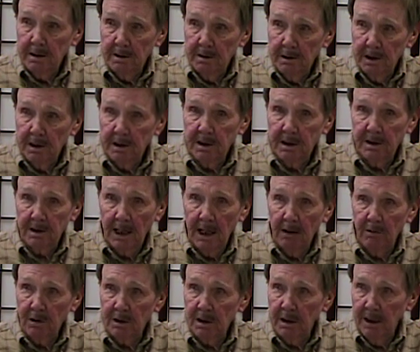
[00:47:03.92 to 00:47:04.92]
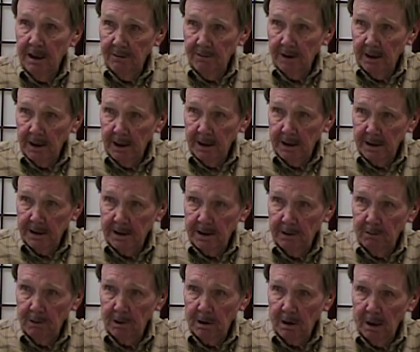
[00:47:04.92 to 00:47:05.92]
just as I was leaving, I guess they
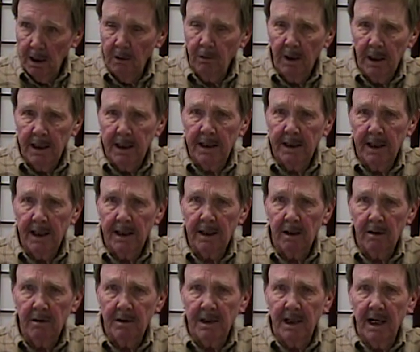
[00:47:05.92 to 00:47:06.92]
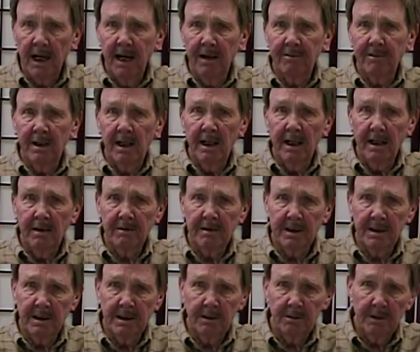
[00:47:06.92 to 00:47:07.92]
were, well, they closed it after I left
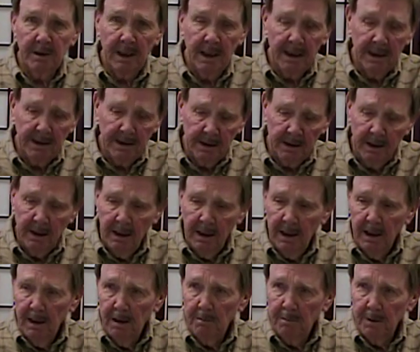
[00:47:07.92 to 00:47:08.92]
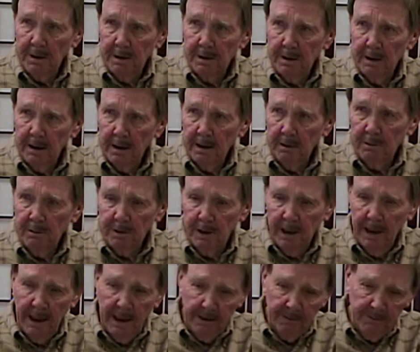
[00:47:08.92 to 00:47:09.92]
because there were guys there. But they
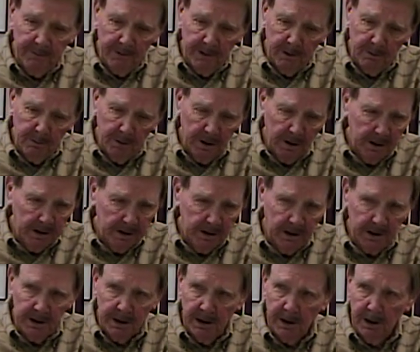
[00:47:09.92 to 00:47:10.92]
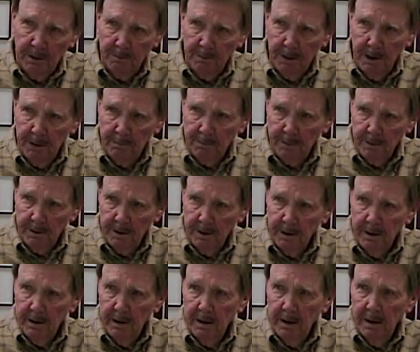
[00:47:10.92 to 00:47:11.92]
had a farewell edition of the paper,
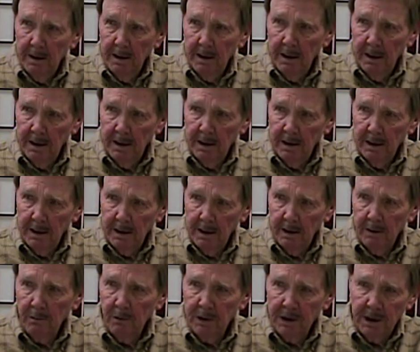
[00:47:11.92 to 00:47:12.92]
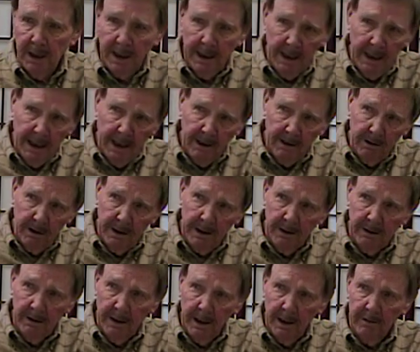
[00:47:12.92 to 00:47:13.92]
and which I got
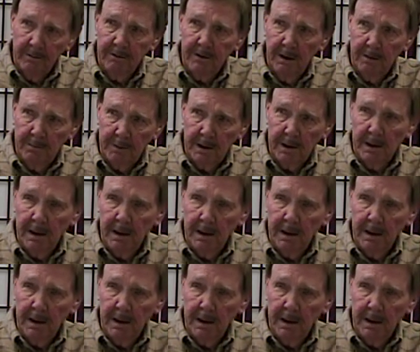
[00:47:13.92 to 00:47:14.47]
later on from